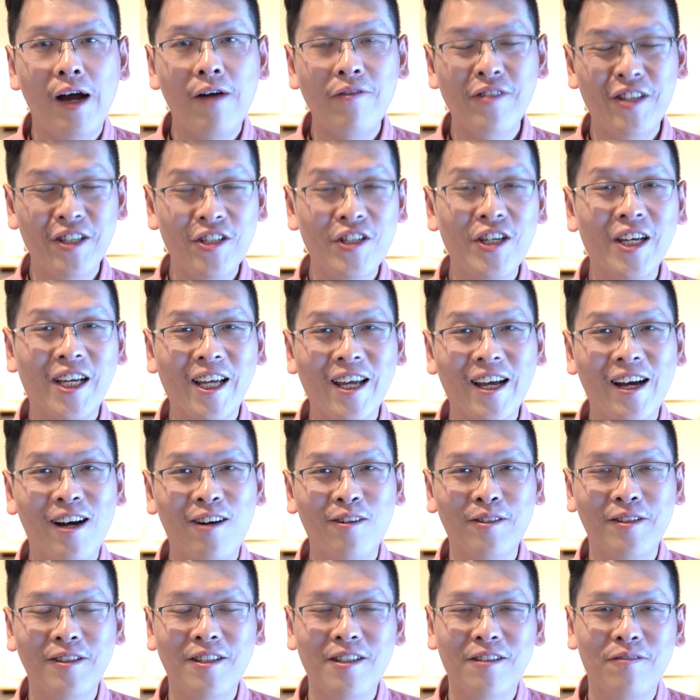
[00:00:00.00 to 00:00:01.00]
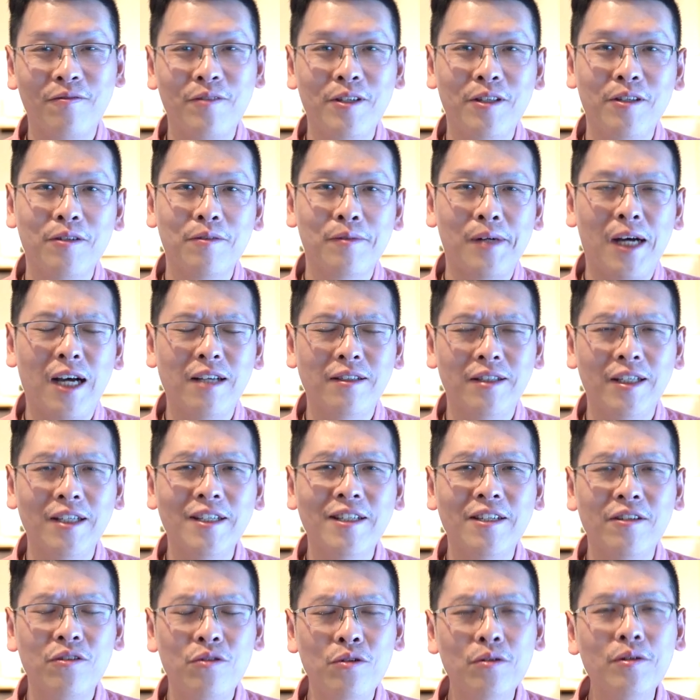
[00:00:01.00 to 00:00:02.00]
after checking out this video, I
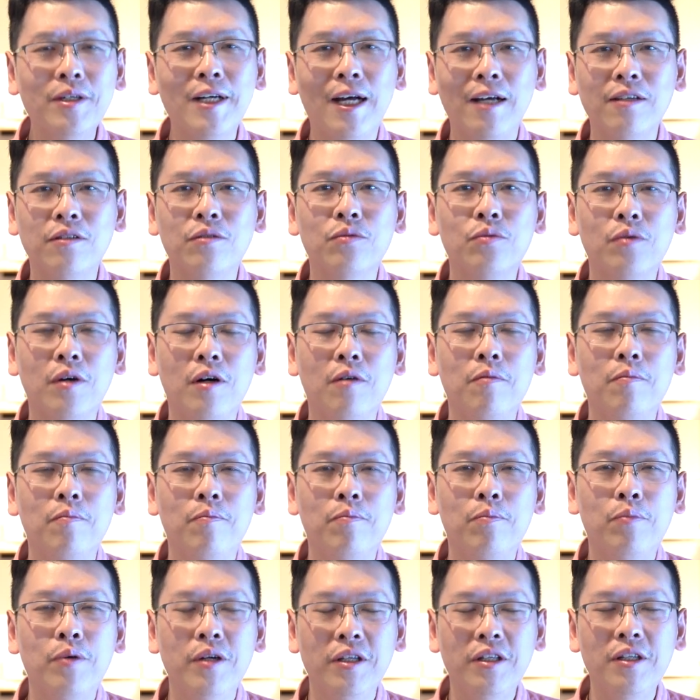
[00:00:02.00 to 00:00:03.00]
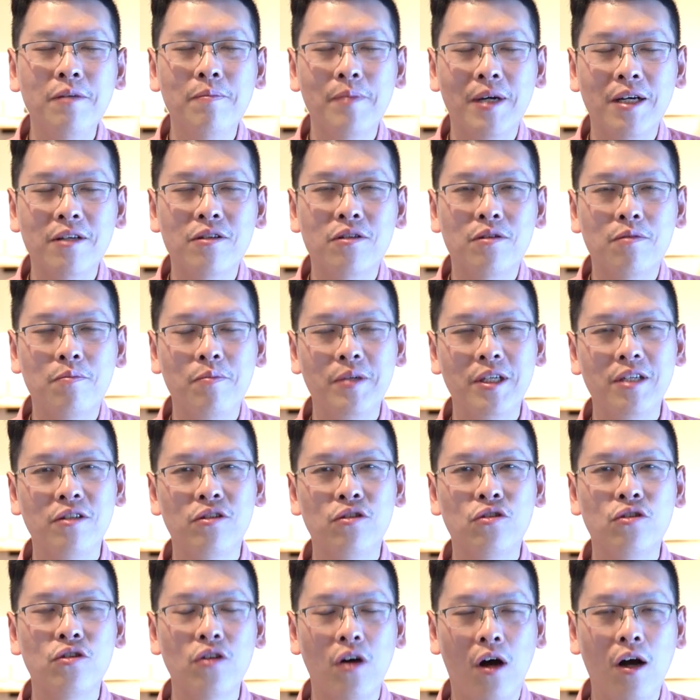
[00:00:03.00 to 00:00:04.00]
think you guys will pretty much be
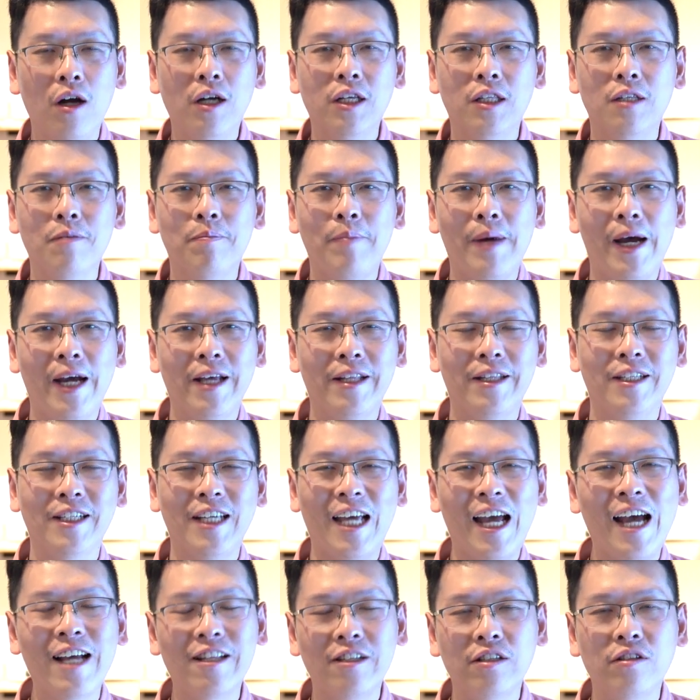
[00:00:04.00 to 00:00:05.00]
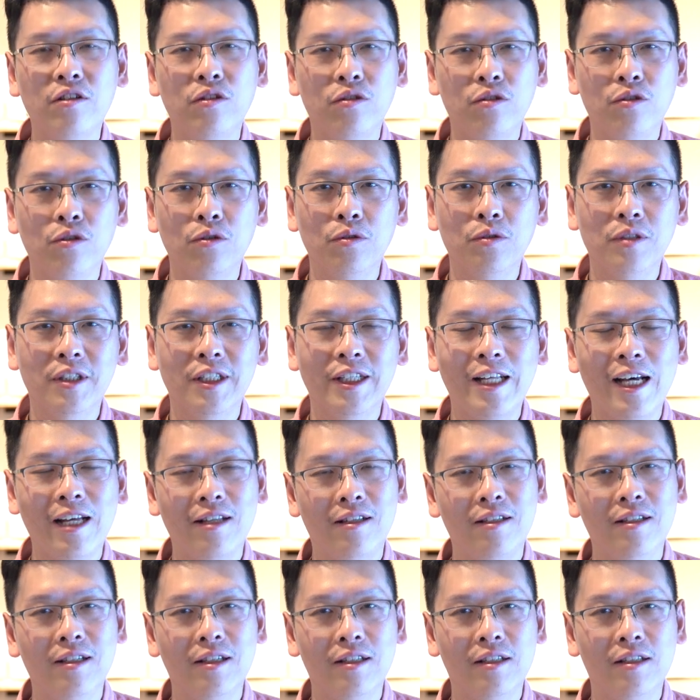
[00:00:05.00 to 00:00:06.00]
shocked by the attitude
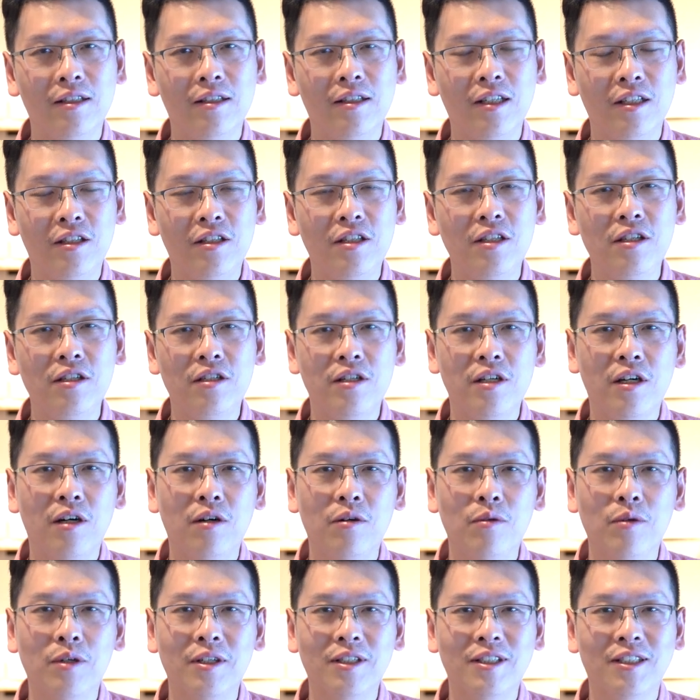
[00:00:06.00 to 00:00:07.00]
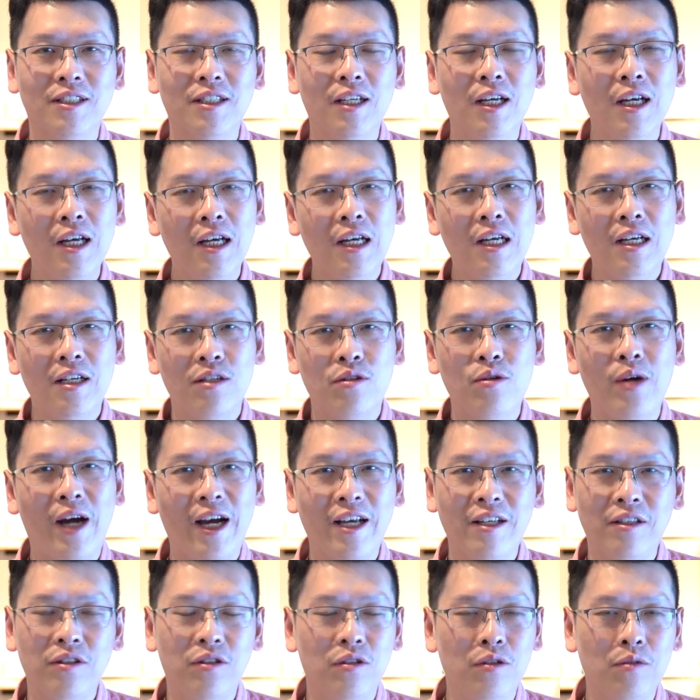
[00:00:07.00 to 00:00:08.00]
that the teacher was
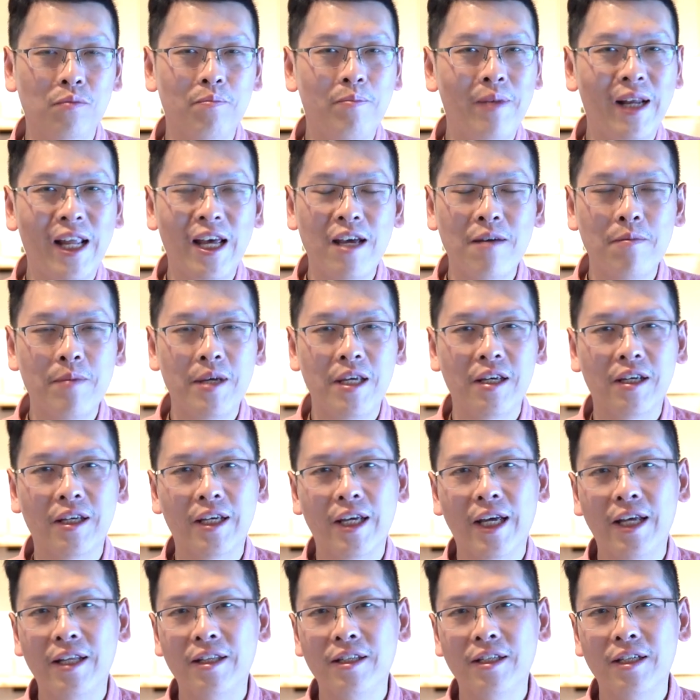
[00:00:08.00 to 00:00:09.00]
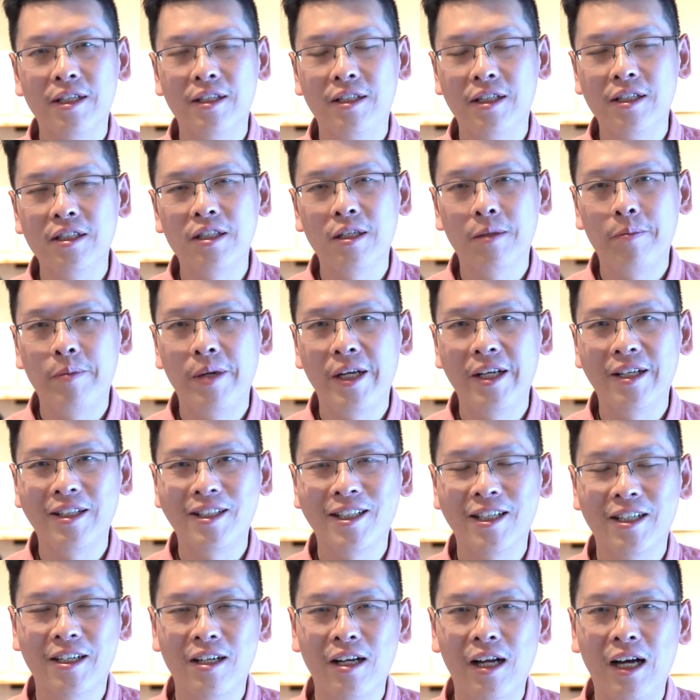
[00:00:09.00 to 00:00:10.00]
trying to blaming and disciplining
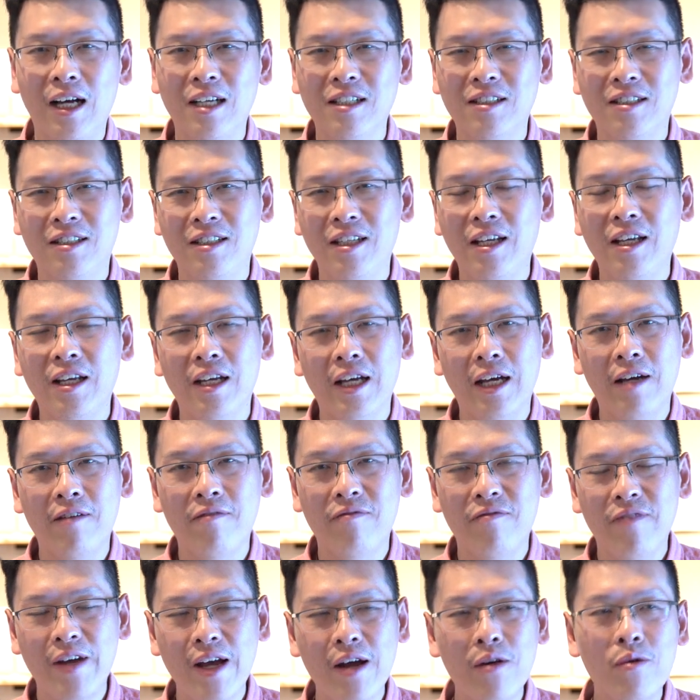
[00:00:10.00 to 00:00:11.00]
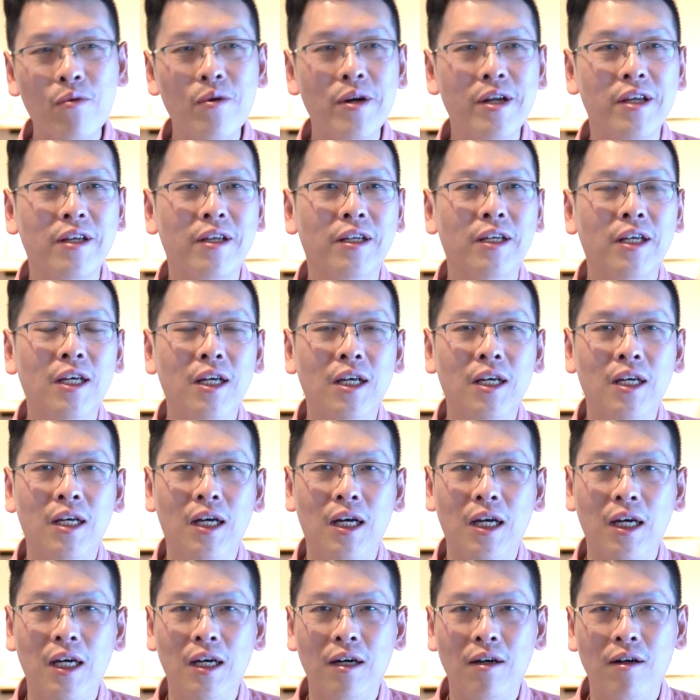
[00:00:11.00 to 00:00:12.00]
the class in a very
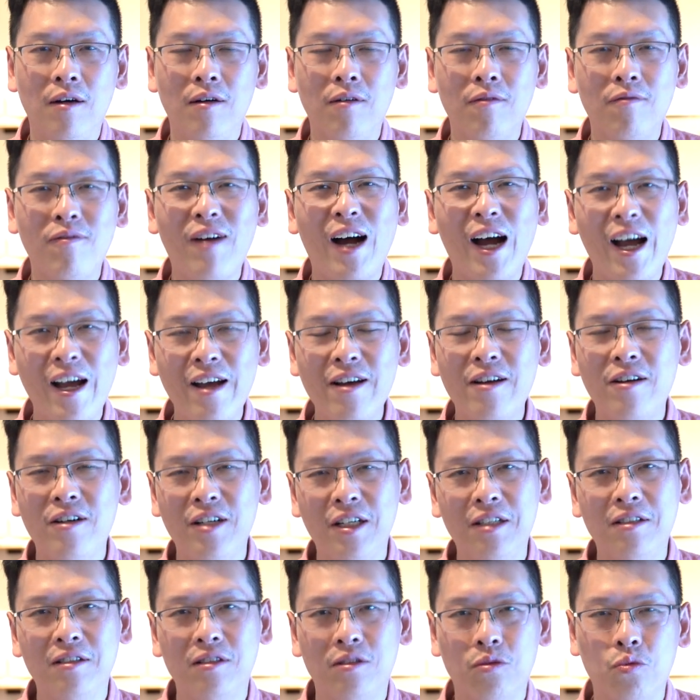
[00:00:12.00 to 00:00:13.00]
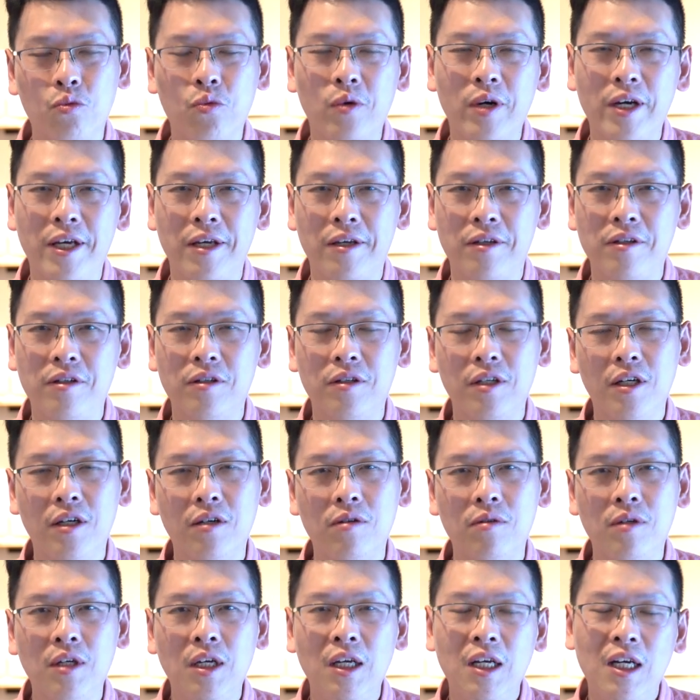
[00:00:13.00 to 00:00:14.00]
violent way. You
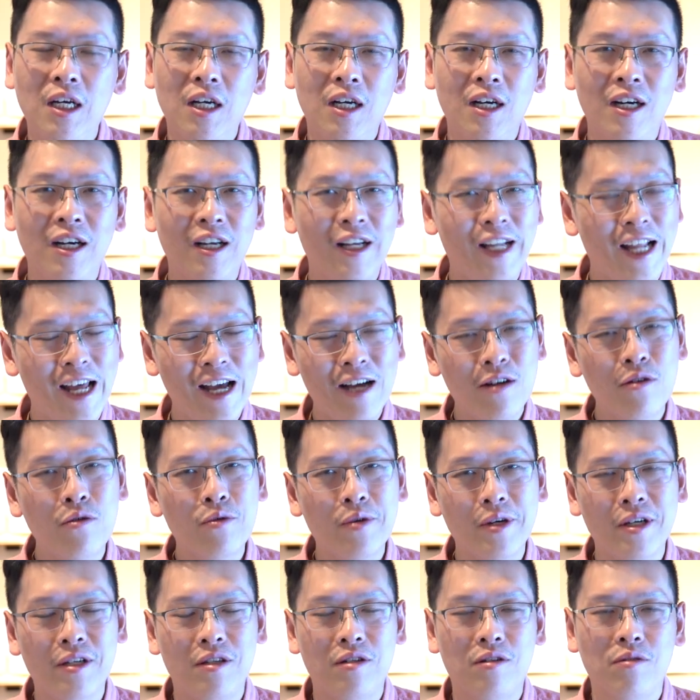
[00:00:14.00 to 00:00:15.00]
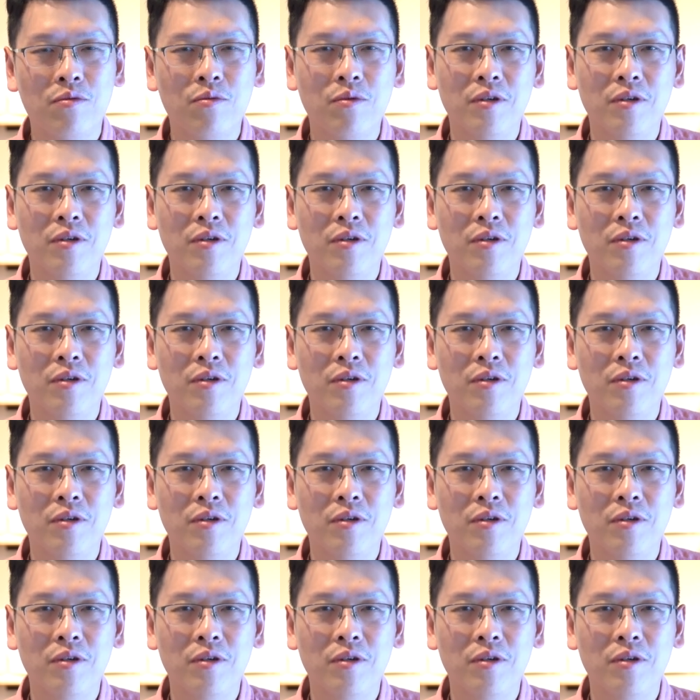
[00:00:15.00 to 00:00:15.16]
know, her language